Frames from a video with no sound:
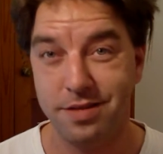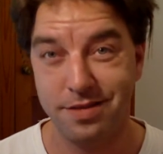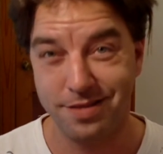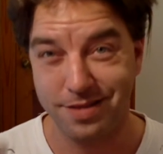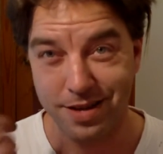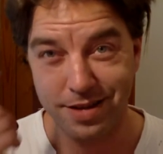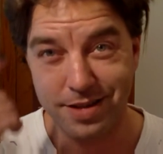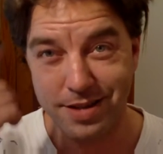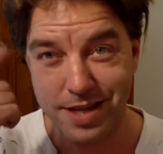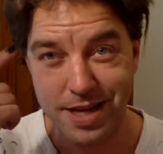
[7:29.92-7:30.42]

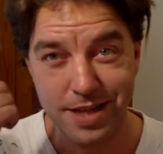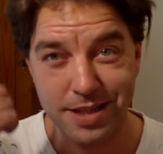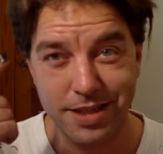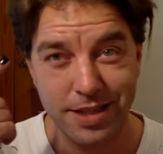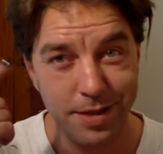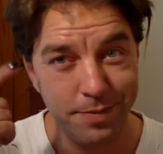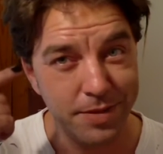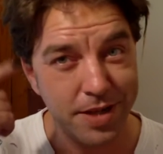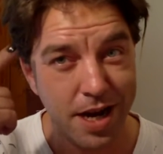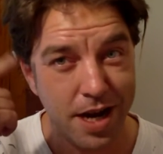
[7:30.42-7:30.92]
Doesn't that
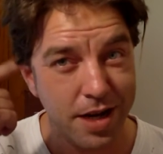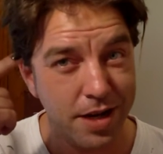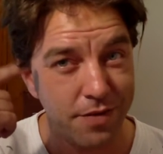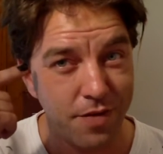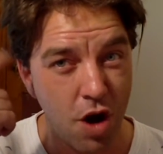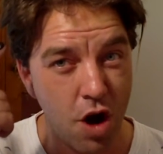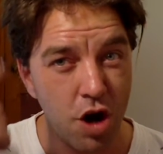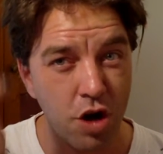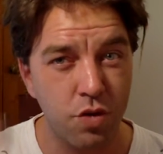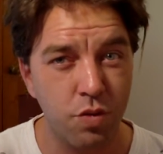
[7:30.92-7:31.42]
seem kind of
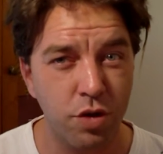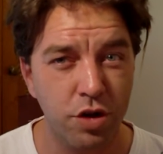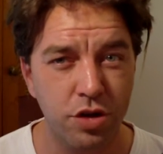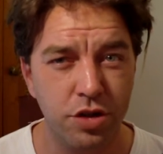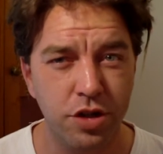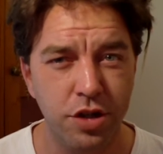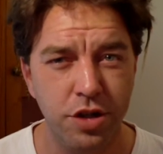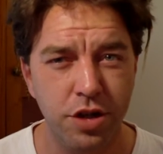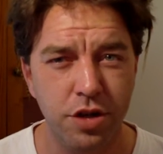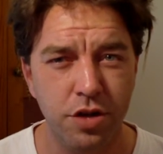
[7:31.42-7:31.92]
awkward
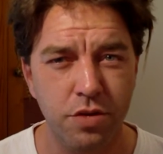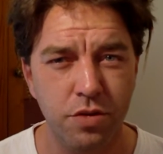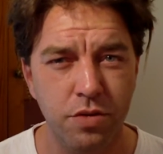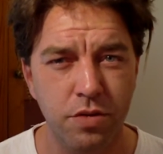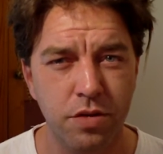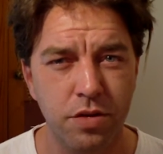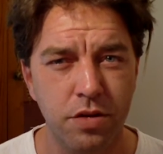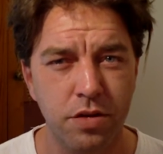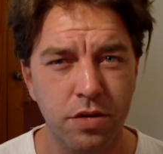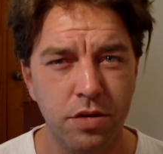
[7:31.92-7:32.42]
to you?
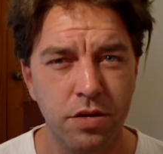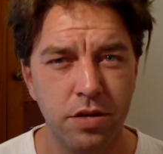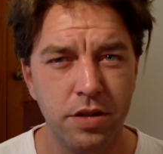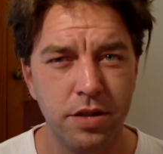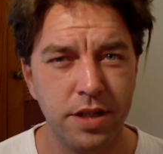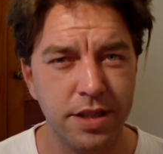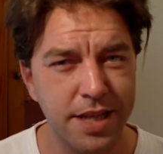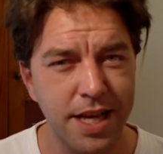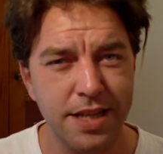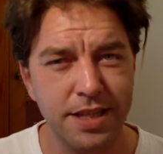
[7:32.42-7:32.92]

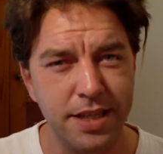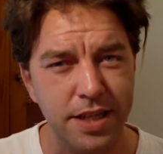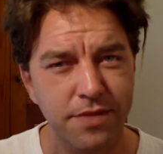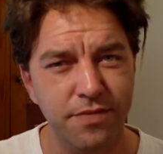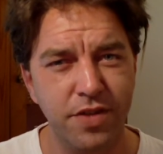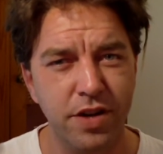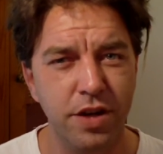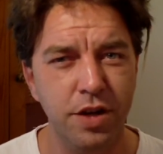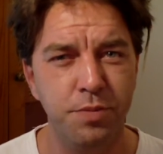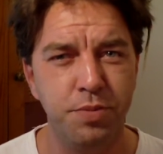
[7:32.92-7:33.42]
Does that seem
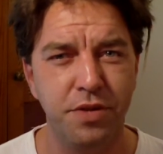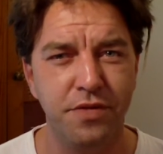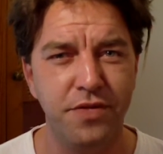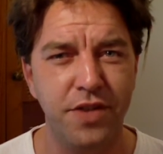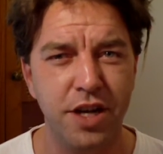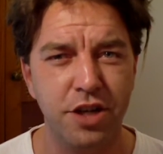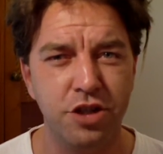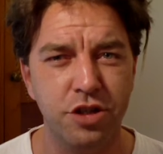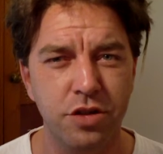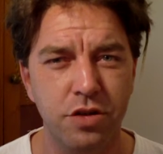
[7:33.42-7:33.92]
very
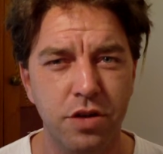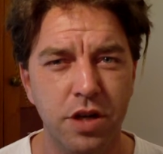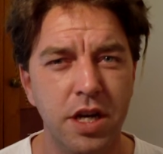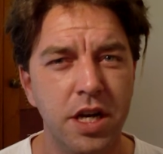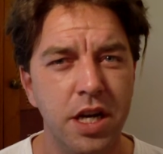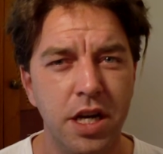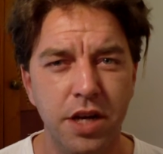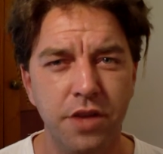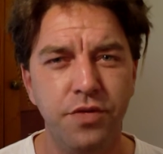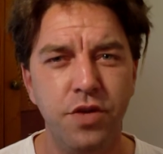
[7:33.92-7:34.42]
professional?
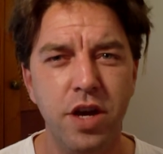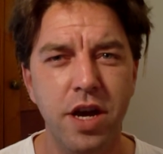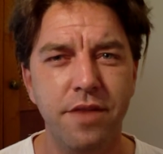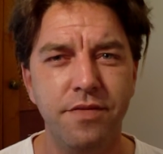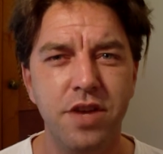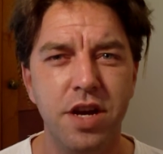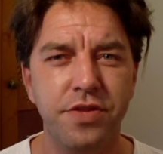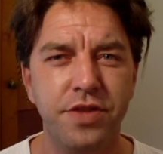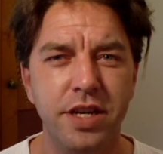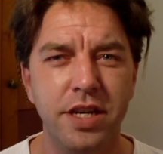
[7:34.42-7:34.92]
If you have
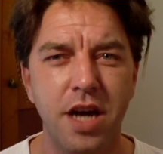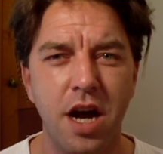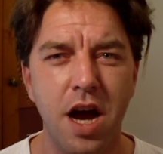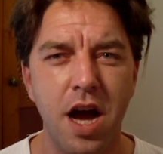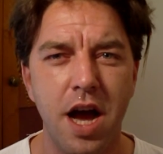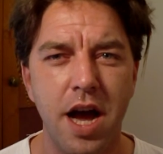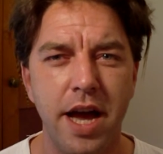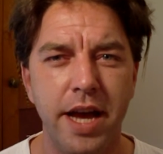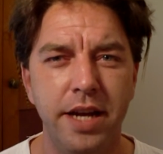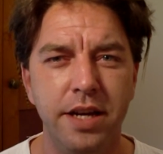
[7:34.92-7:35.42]
nothing to
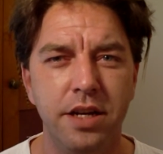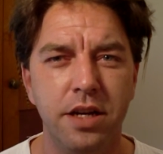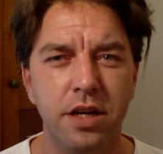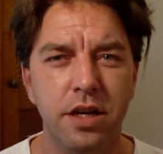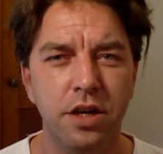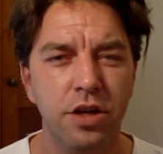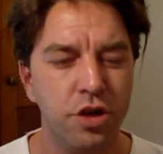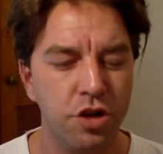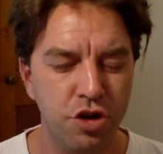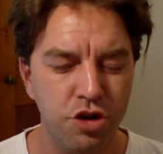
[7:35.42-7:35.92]
hide,
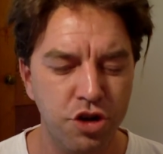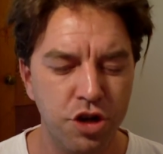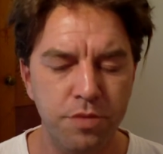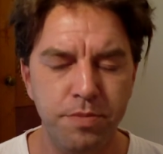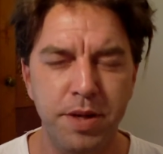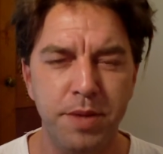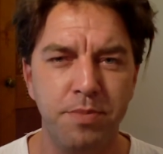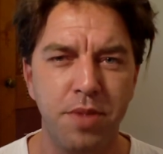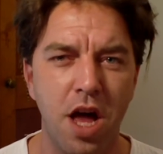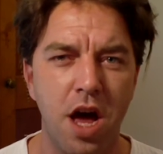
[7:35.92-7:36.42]
you shouldn't
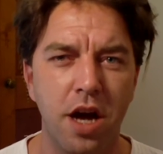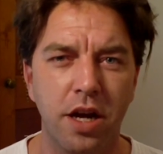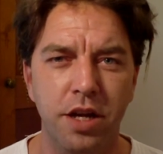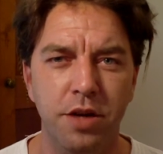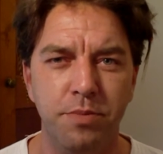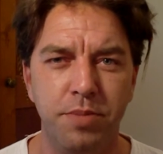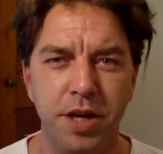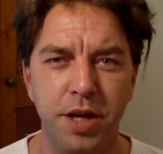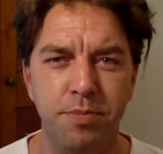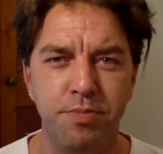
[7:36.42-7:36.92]
be
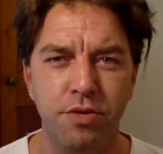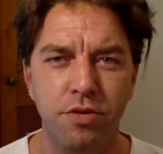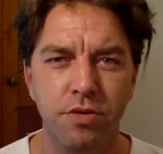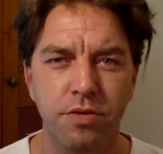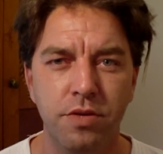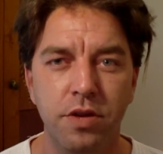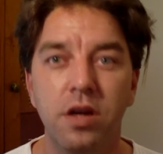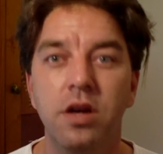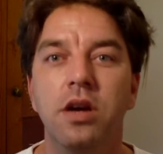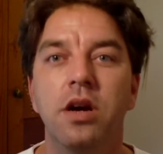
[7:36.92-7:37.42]
blocking
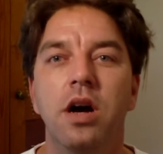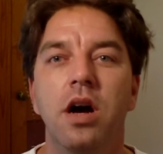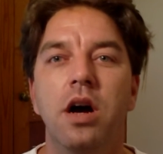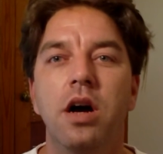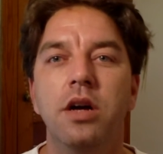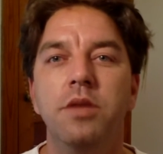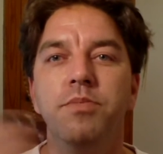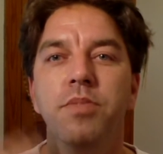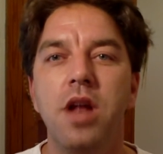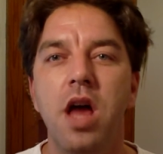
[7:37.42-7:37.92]
people.
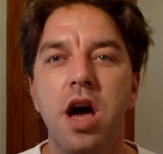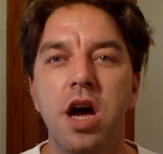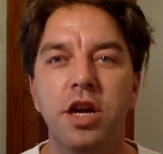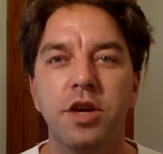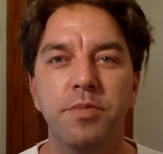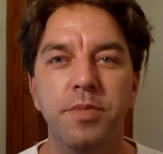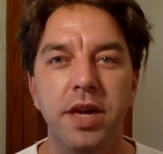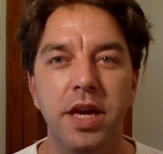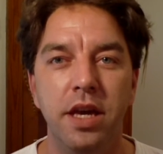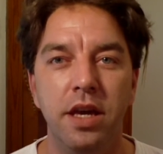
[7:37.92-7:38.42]

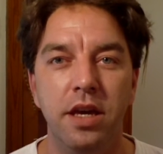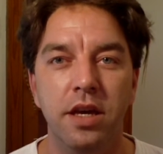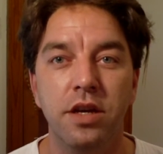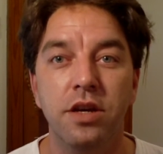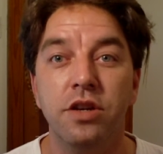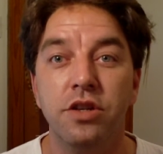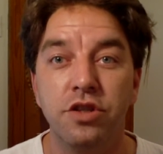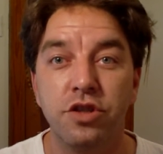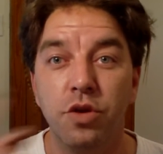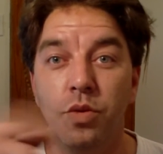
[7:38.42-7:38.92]
Unblock me
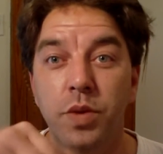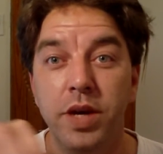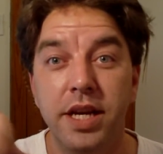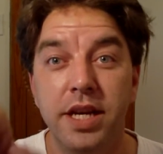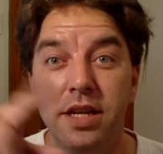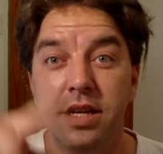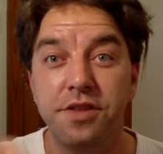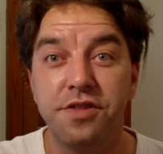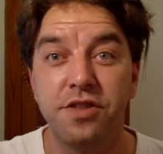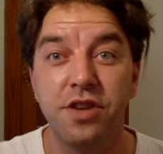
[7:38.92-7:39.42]
so we can
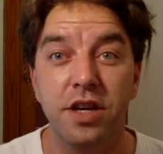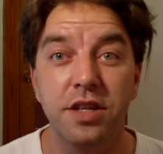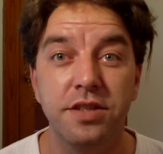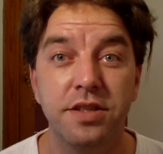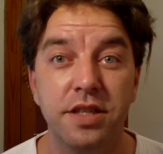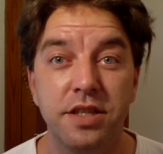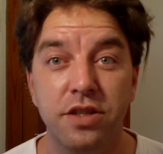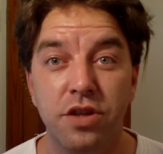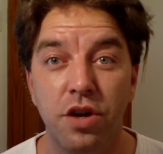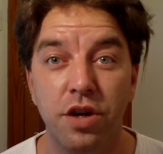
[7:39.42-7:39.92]
discuss
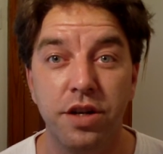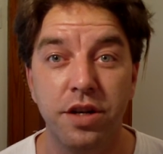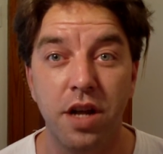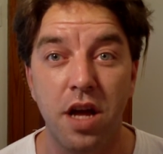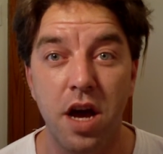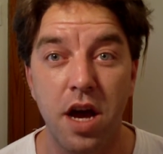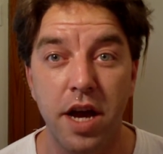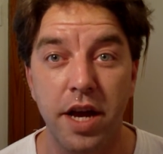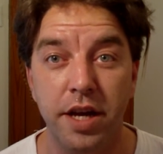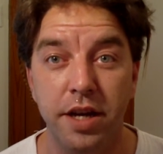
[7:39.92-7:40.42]
this
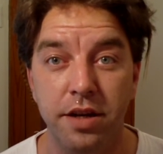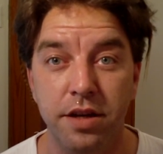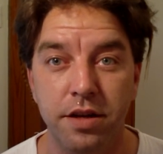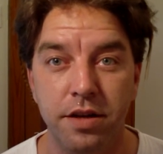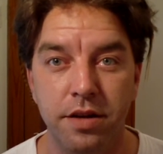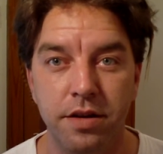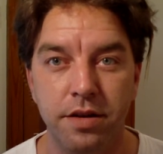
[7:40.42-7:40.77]
online.